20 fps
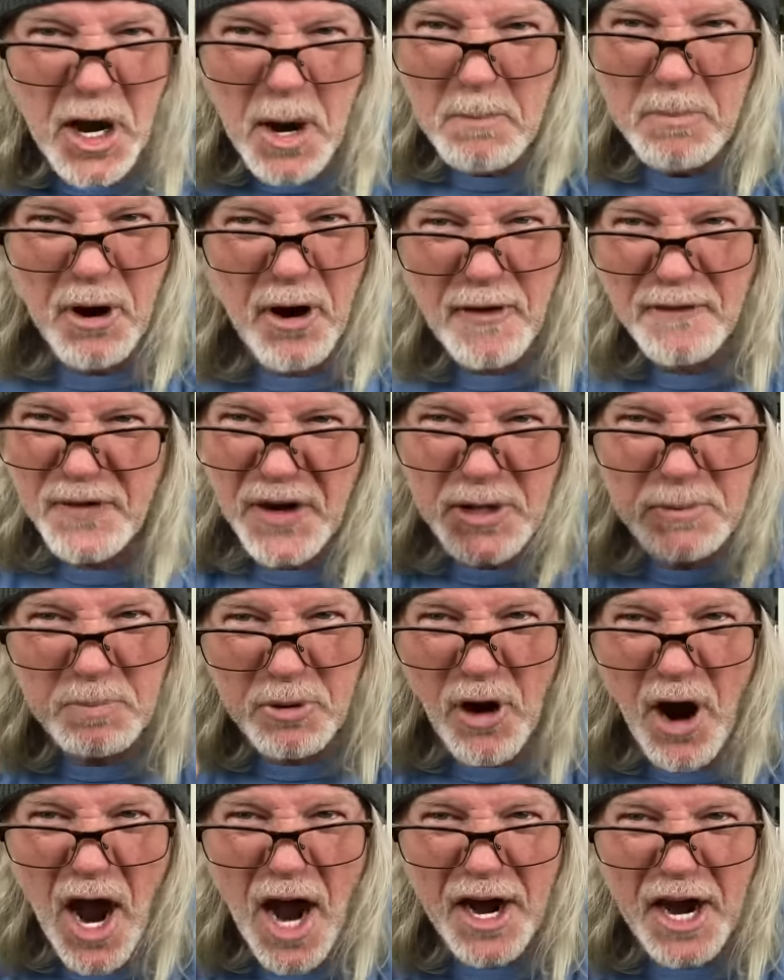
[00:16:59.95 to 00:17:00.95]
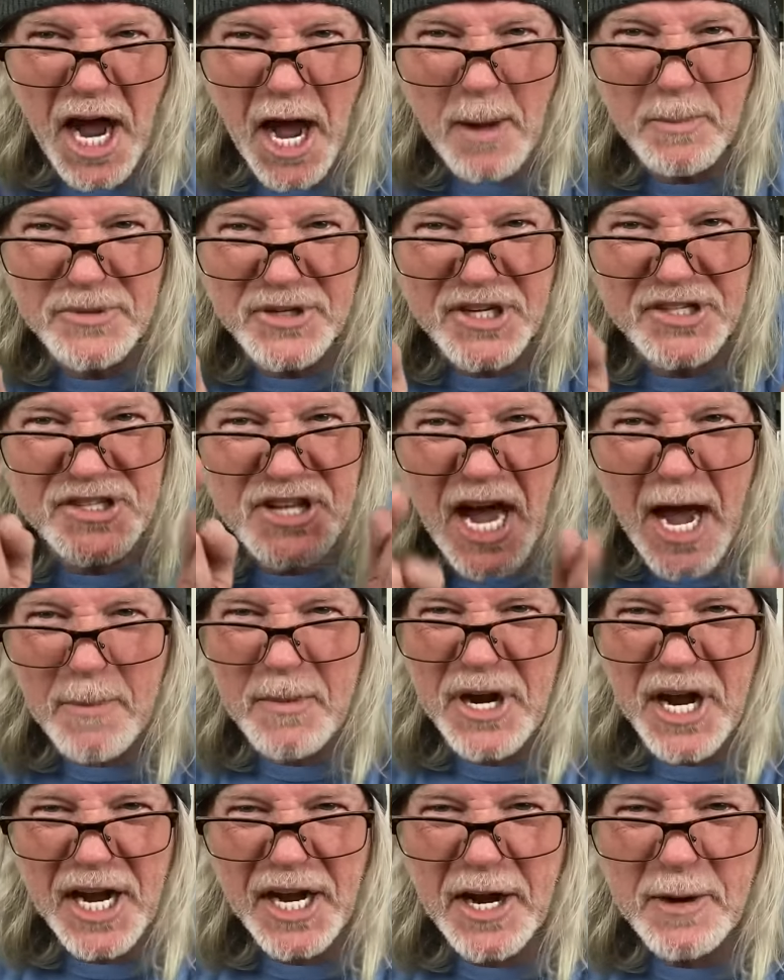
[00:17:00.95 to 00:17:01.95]
Perfect Prog albums as
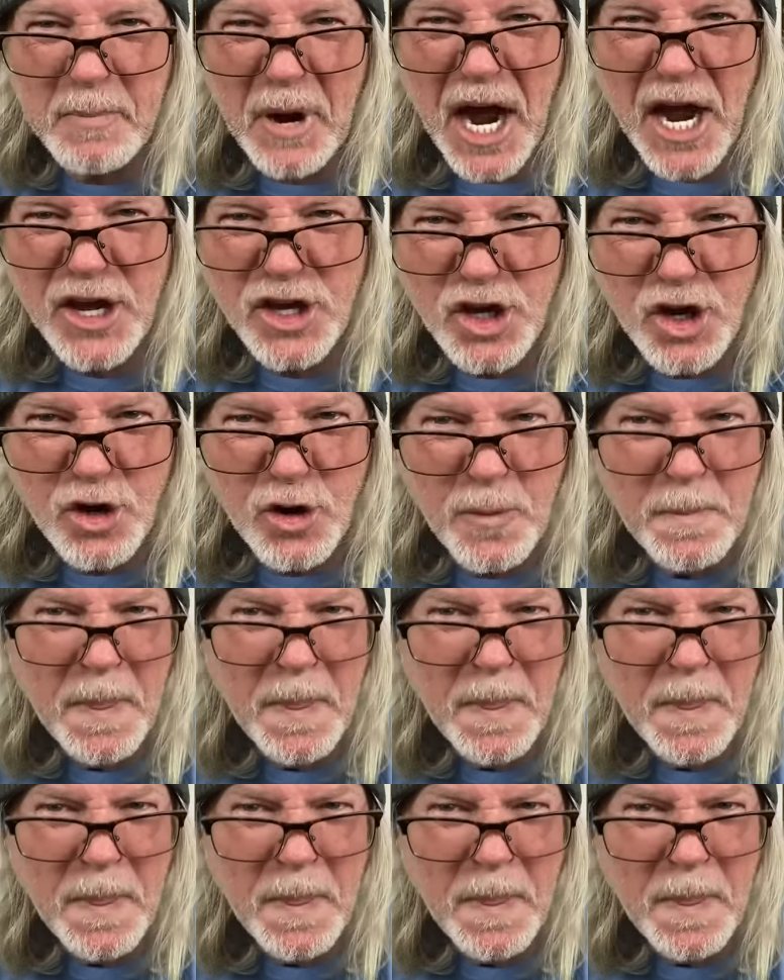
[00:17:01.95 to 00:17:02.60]
nominated by you.